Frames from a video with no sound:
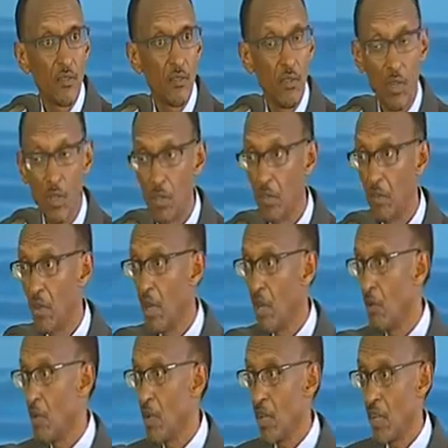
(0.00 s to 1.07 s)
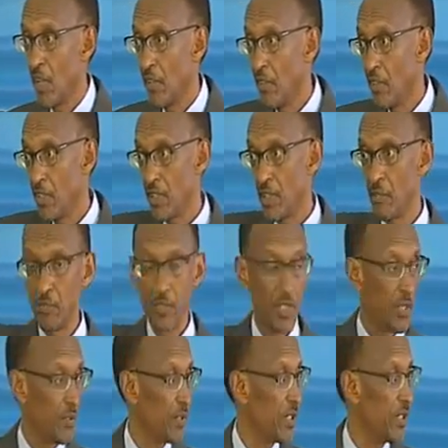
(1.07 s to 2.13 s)
Well, you are aware, I think somebody
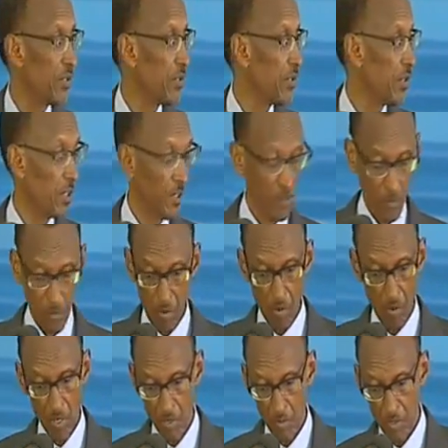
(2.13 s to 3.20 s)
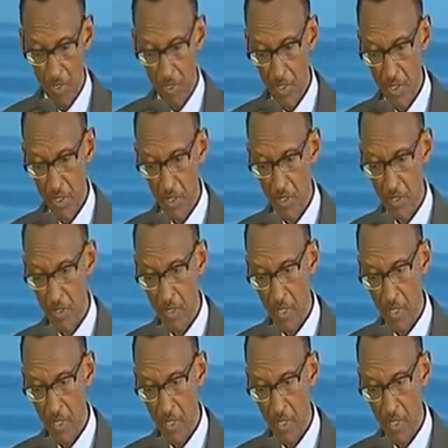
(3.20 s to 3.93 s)
alluded to it, well, I was seeing